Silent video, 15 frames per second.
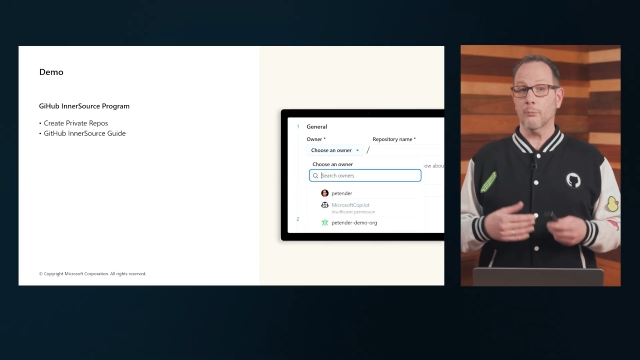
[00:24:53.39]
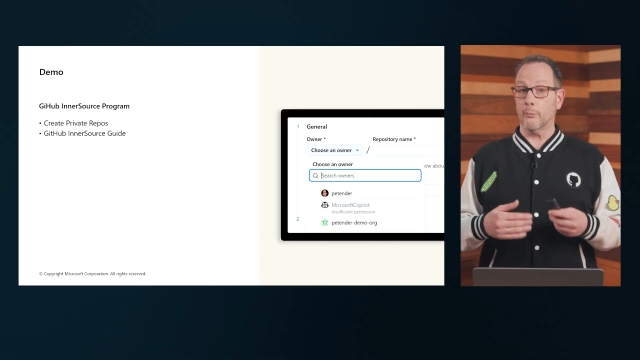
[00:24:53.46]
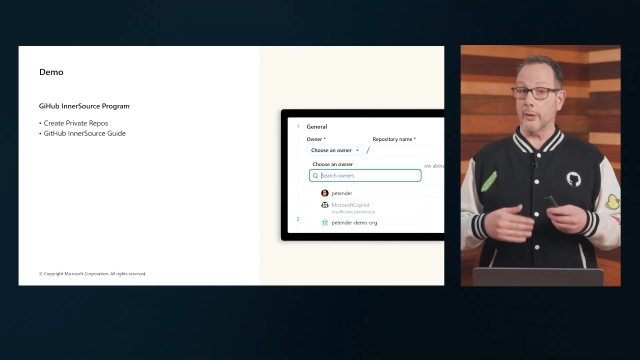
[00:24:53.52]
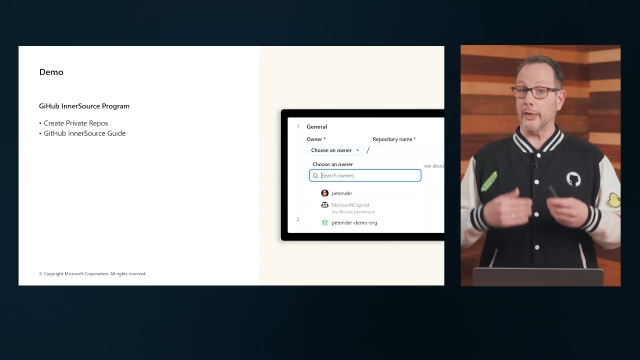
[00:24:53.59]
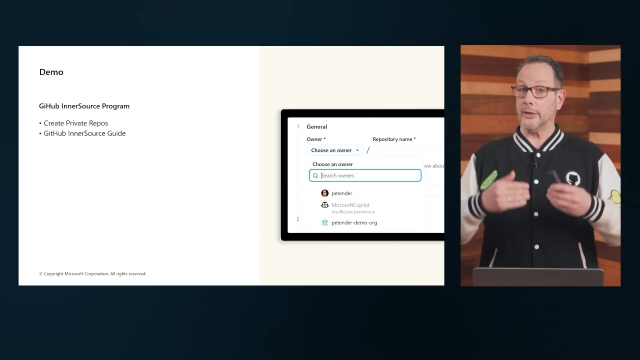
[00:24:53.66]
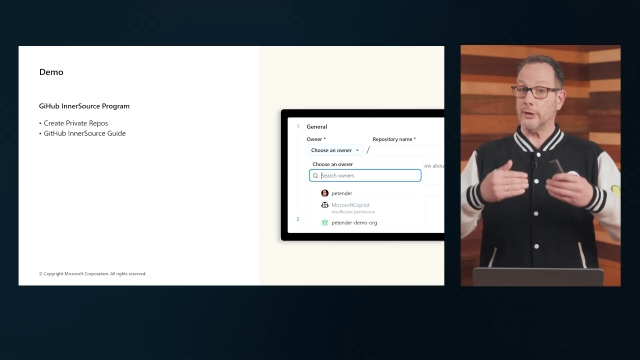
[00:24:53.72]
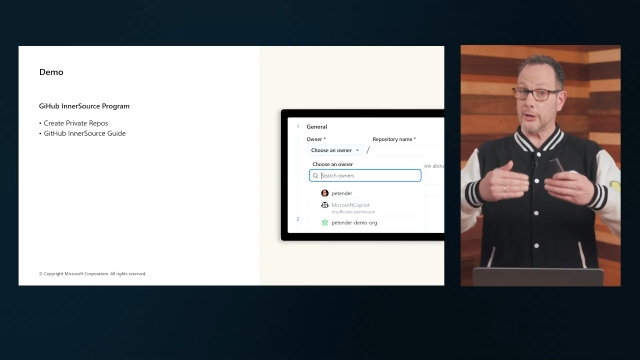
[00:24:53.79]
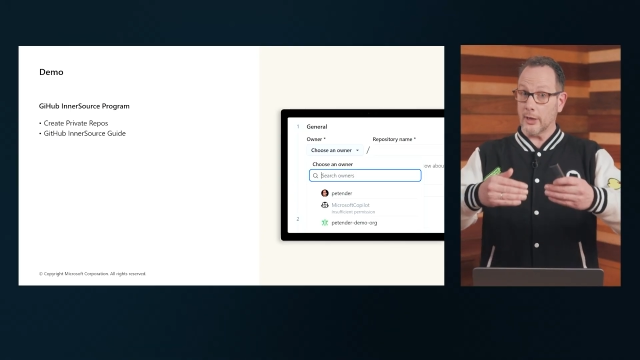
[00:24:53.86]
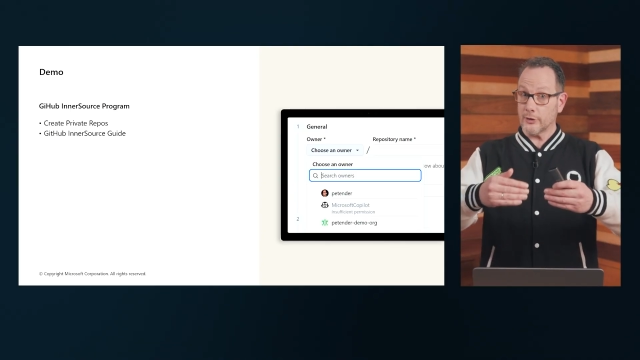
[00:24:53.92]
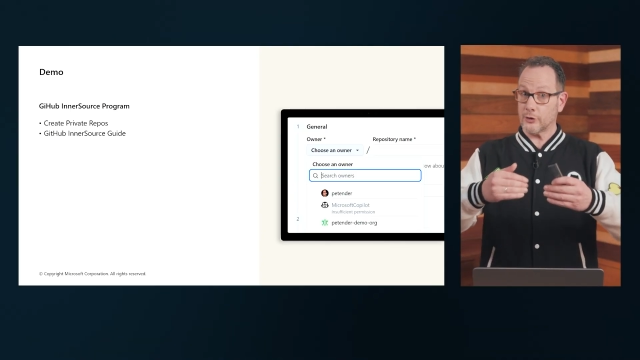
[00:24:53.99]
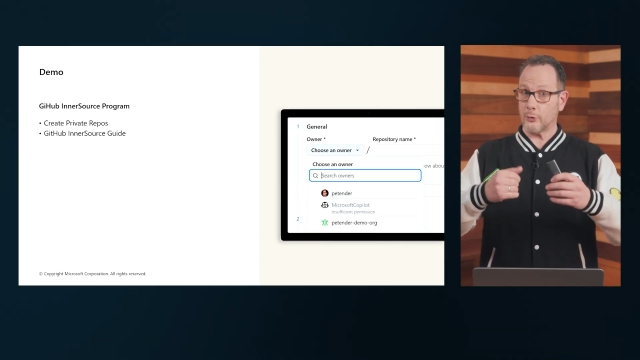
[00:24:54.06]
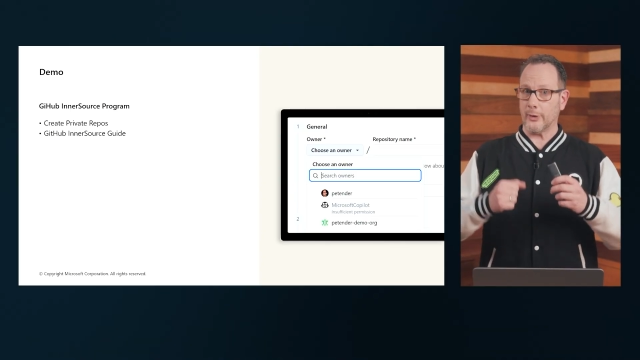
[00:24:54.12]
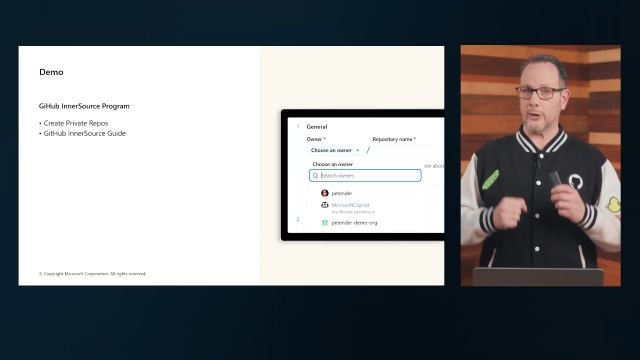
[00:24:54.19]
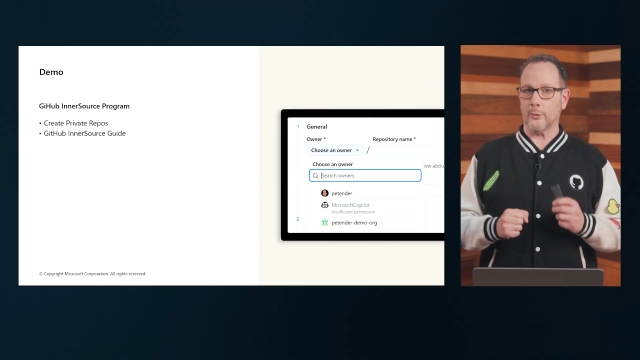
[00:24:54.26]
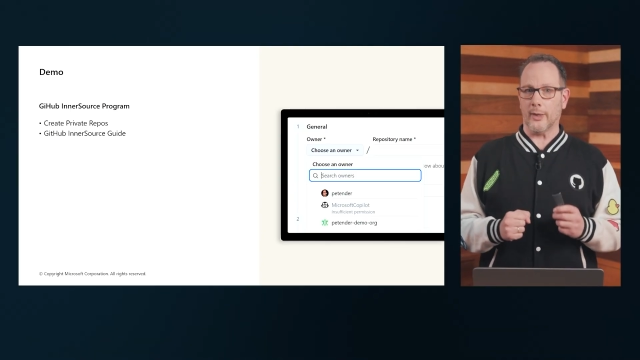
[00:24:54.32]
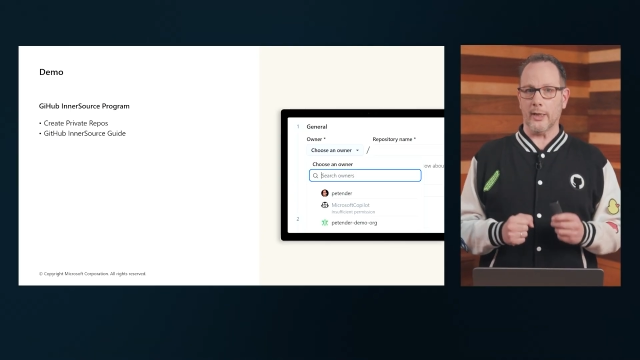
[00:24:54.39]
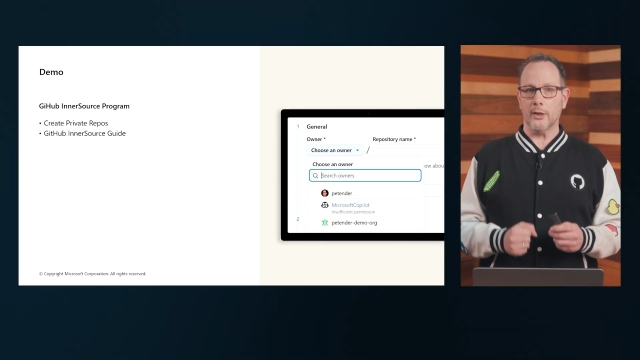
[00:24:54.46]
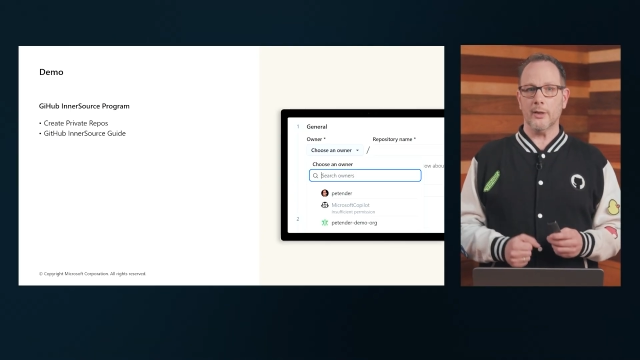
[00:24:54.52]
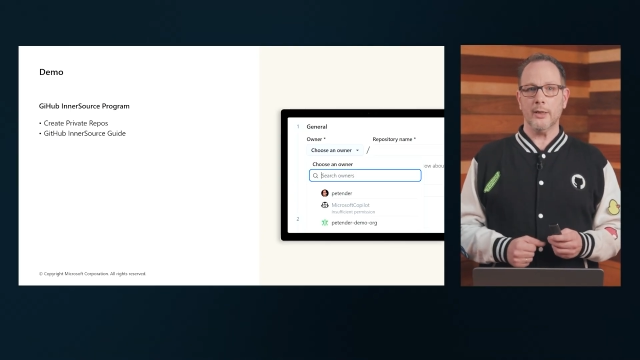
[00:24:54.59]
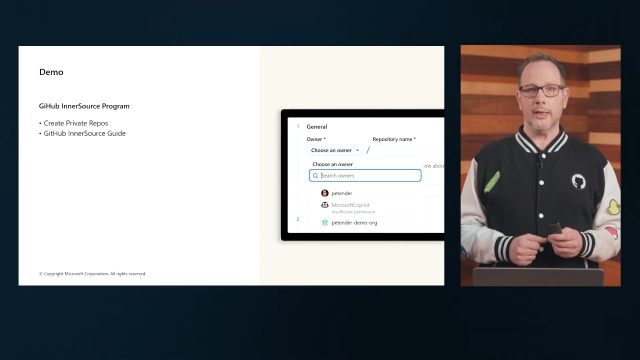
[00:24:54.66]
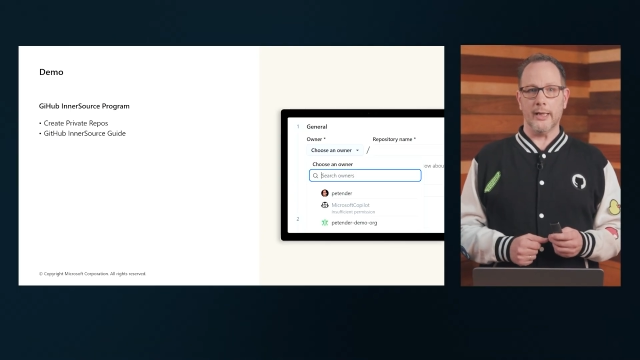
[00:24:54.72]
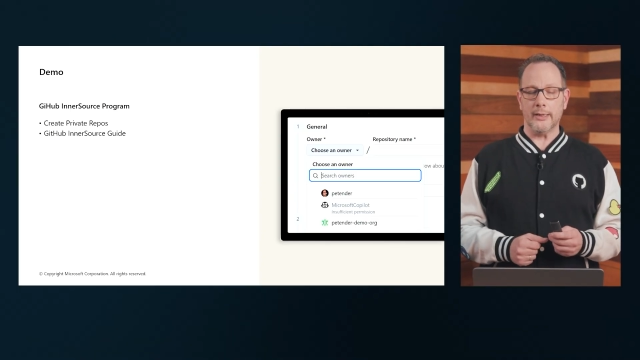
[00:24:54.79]
but it does
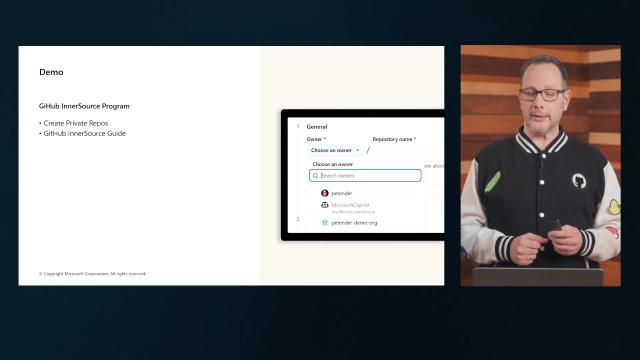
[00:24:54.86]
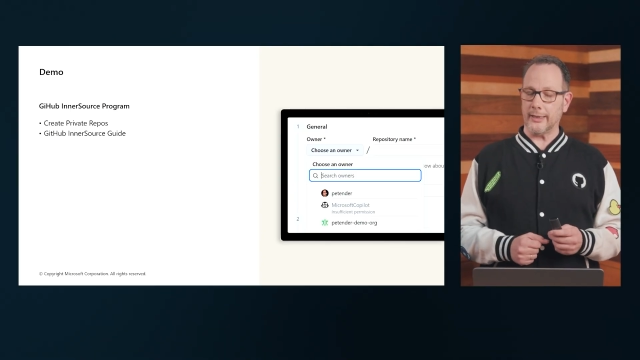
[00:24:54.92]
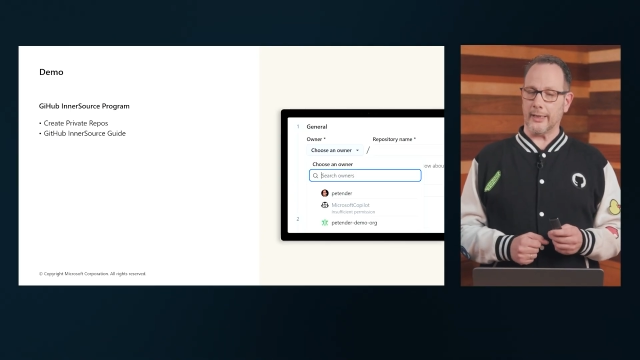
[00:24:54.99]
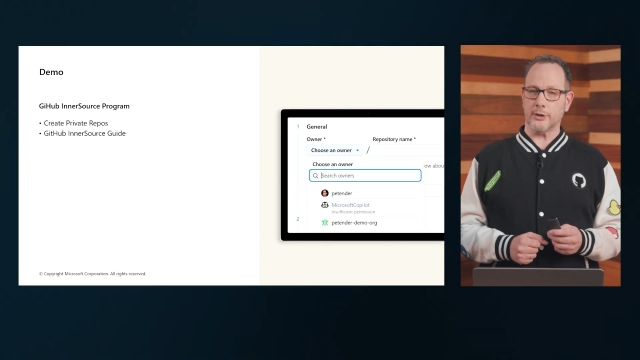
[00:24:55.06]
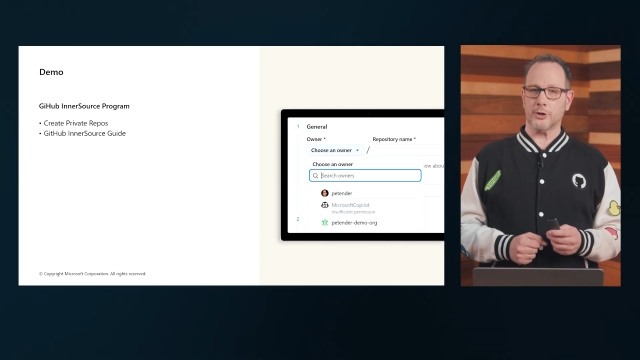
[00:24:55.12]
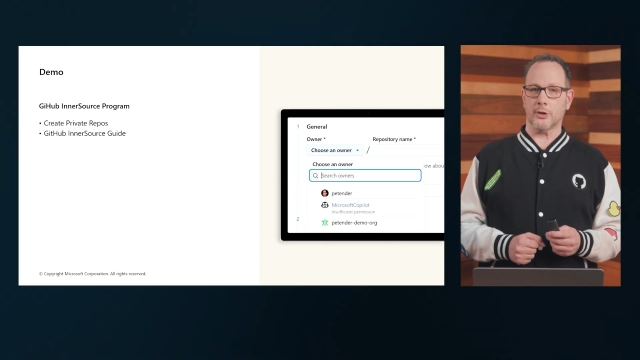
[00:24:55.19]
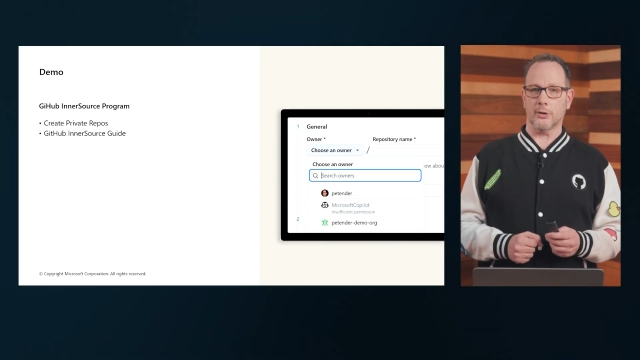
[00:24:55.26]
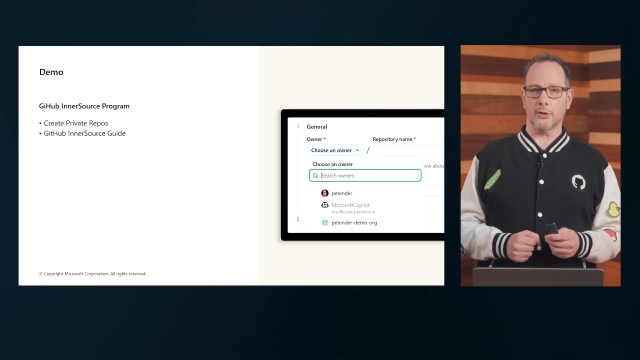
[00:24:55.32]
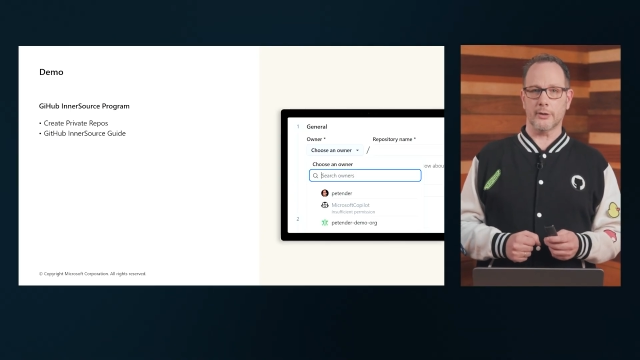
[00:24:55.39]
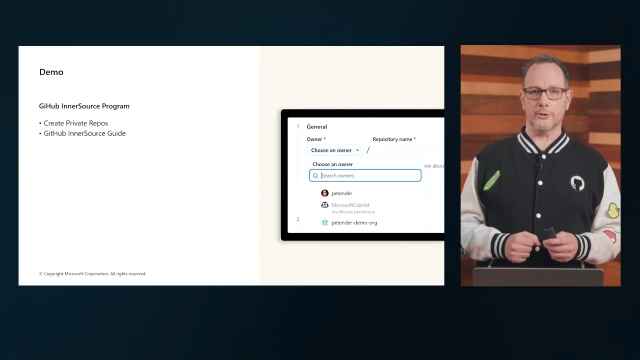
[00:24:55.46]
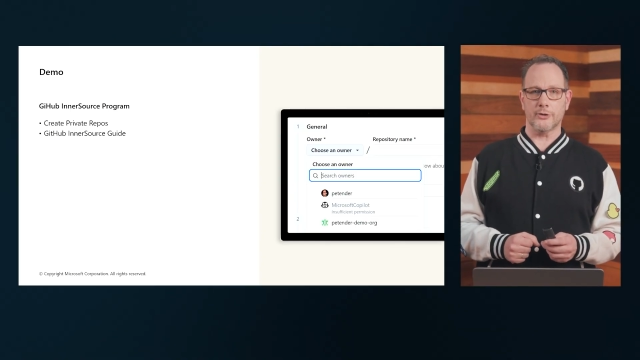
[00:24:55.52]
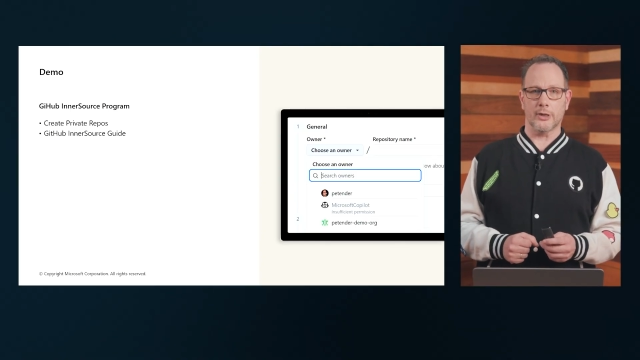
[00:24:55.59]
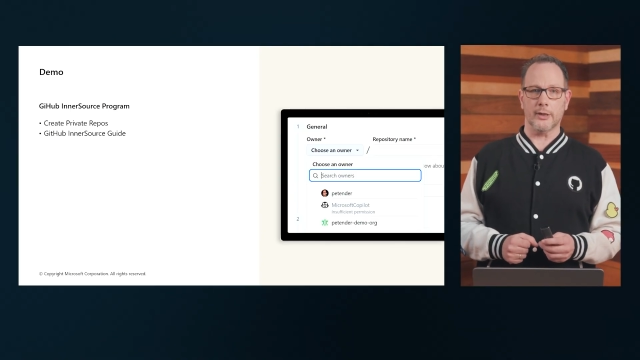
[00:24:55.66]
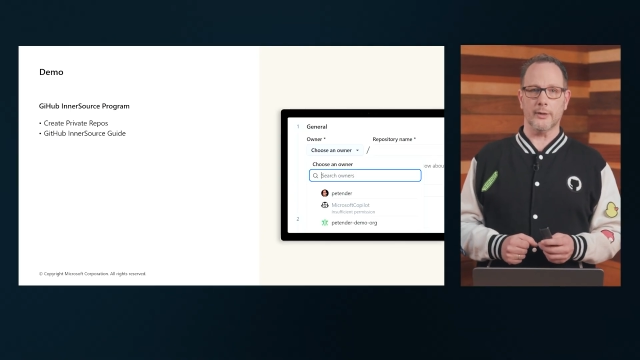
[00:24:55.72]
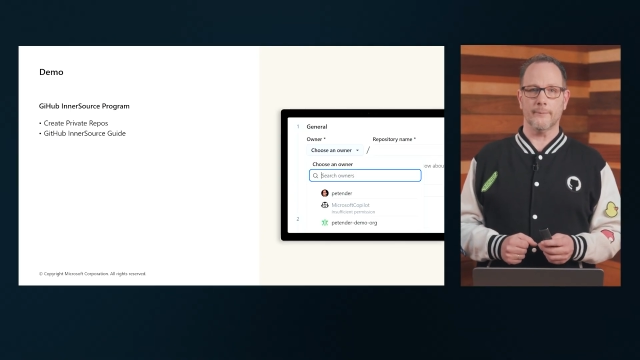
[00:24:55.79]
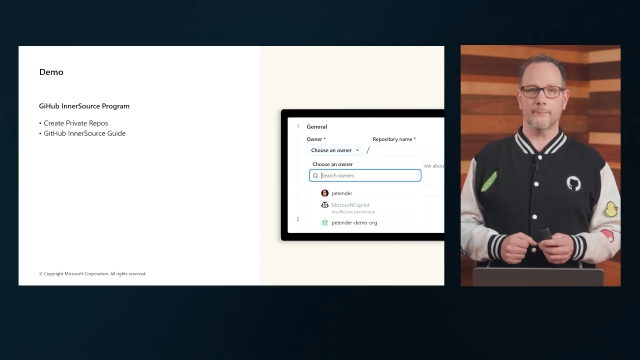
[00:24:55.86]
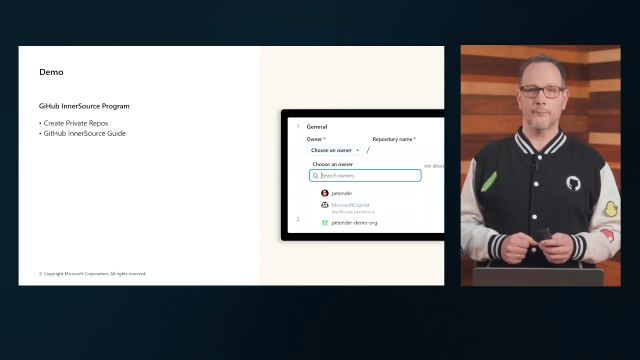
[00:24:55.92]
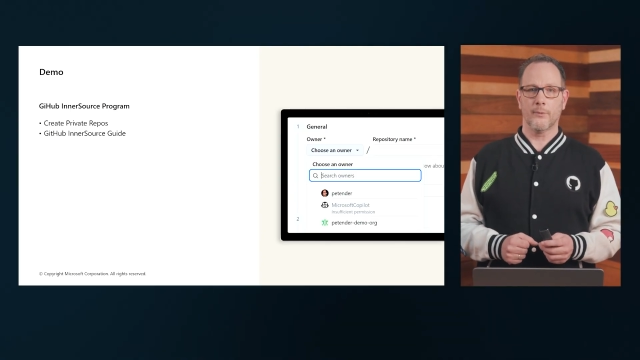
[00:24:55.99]
require intentional design.